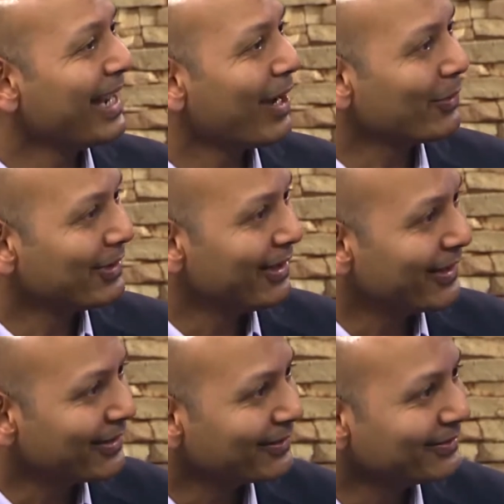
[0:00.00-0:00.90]
out
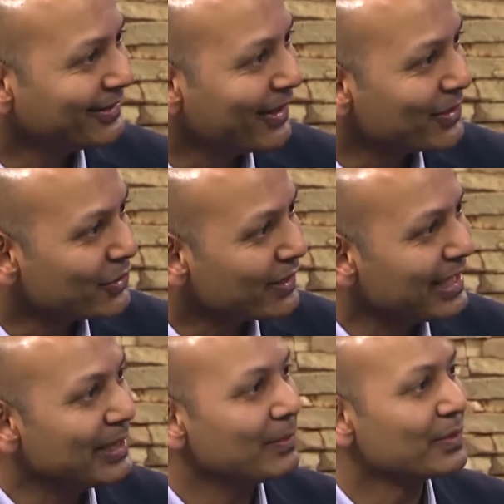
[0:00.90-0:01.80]
their
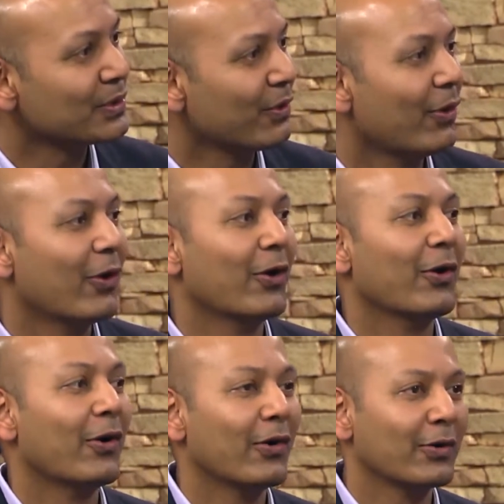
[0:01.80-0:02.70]
dreams
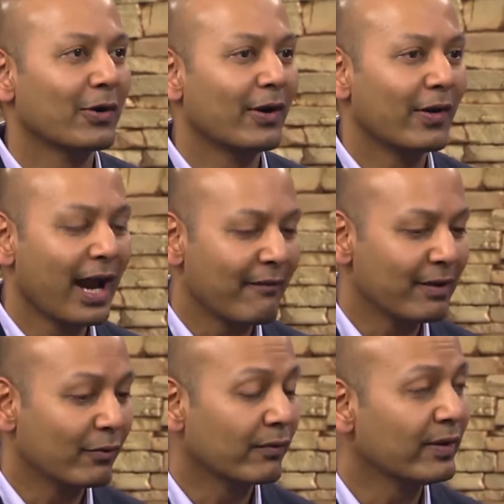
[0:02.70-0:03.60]
or
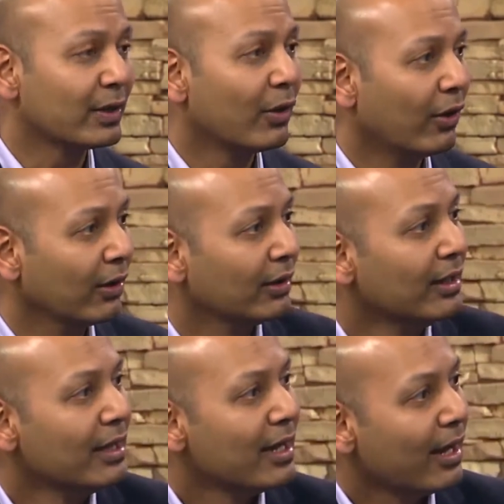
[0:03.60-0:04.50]
having what we call
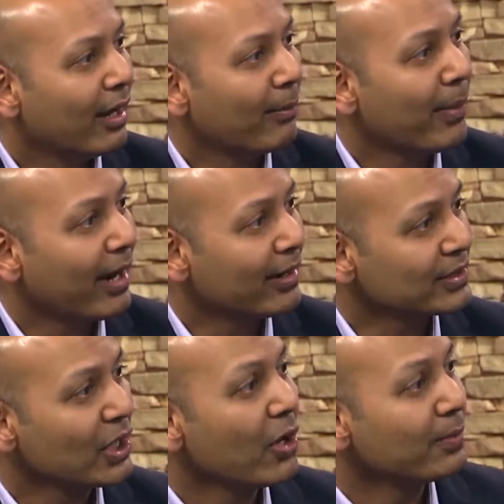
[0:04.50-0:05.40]

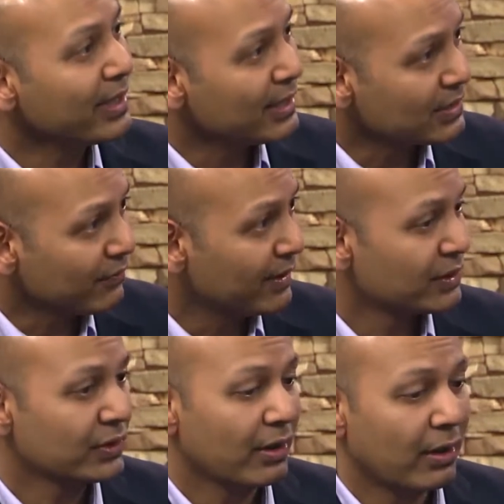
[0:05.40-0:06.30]
parasomnias,
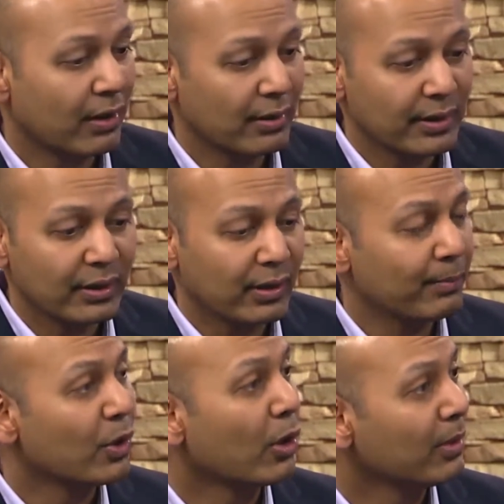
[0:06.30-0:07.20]
which are
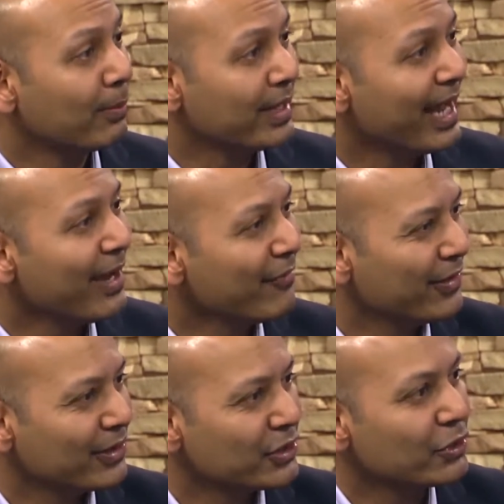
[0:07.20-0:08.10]
abnormal
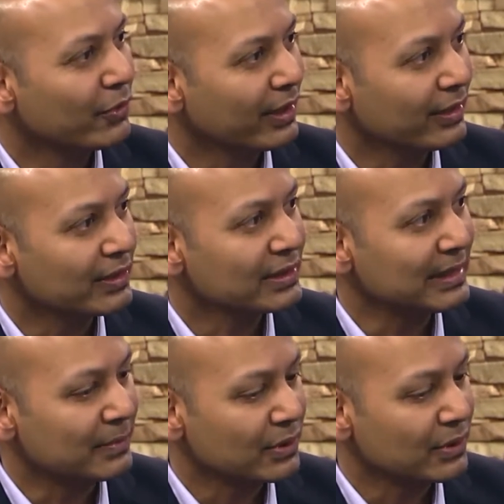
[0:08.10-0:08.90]
behaviors during their sleep.